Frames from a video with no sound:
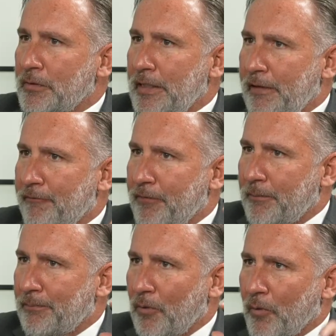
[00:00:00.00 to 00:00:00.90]
if the
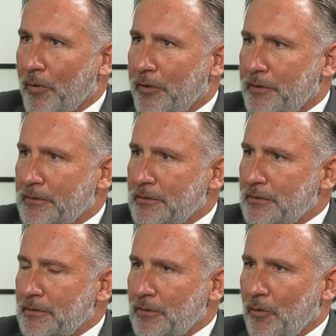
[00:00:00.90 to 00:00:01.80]
board
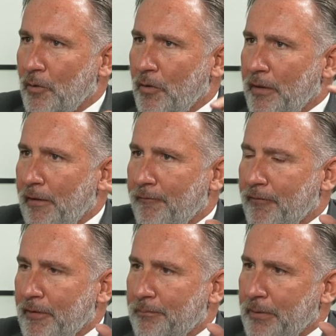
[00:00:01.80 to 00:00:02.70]
or if
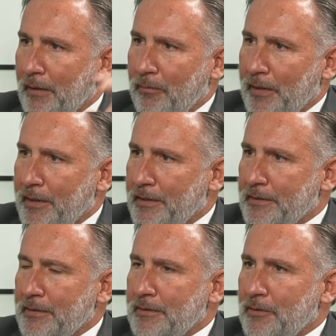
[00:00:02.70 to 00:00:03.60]
the public
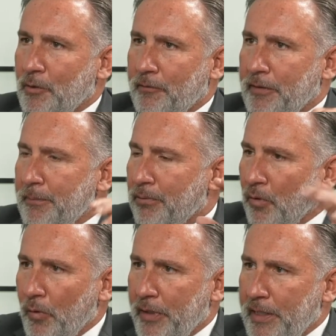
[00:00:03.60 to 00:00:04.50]
or if an
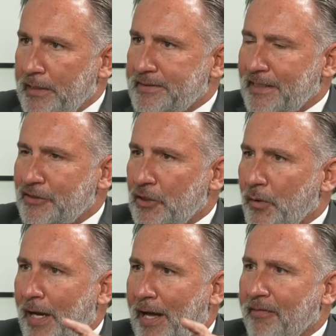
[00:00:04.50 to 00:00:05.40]
employee says,
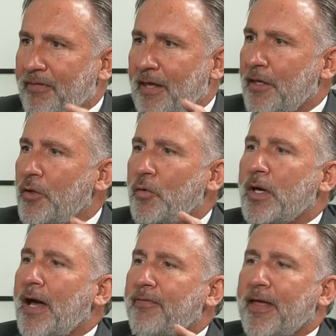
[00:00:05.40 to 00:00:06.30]
I think you
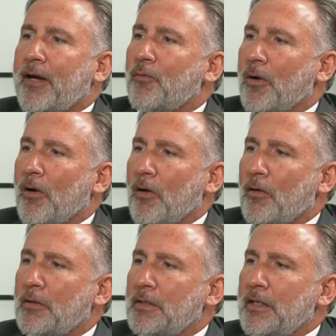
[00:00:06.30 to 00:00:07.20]
got that wrong.